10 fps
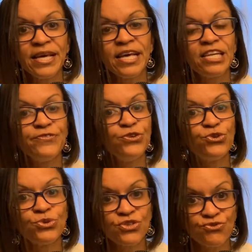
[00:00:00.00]
And if you
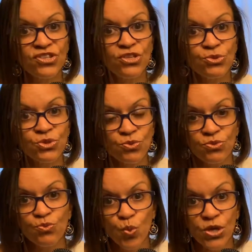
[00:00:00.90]
do extraneous
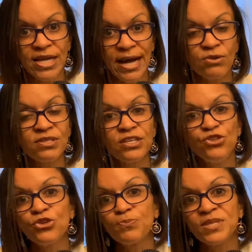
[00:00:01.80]
workout, then
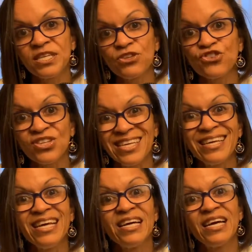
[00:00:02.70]
you could potentially
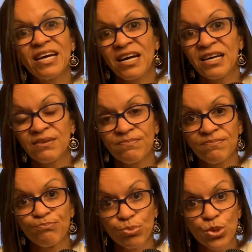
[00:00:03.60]

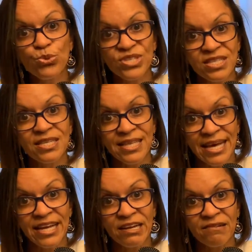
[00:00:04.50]
bruise into that
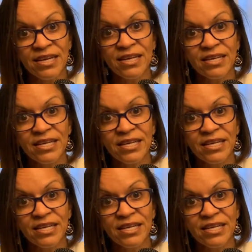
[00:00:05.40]
area.